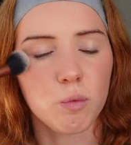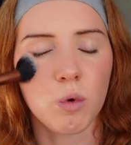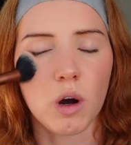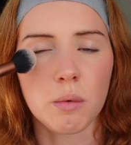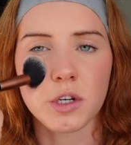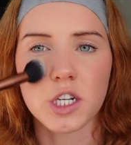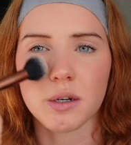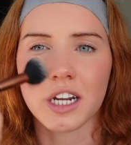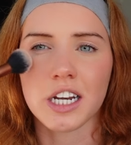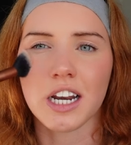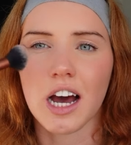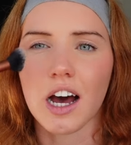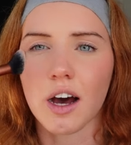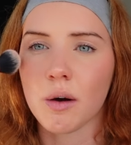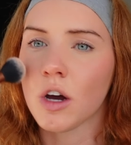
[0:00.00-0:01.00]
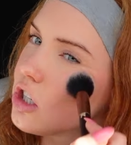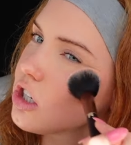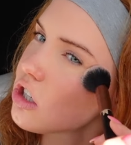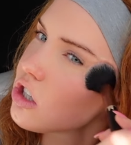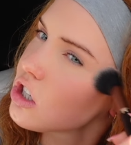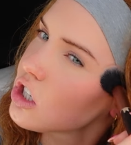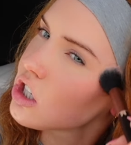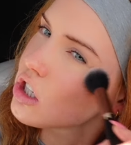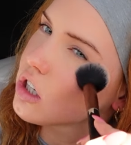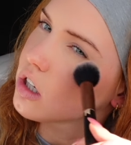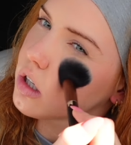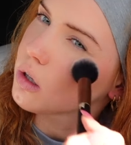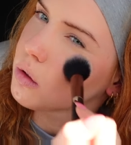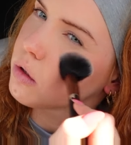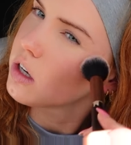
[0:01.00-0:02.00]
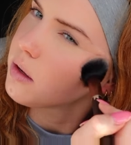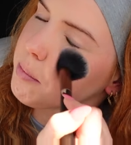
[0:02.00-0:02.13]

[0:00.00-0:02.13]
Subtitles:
what I'm doing now, just to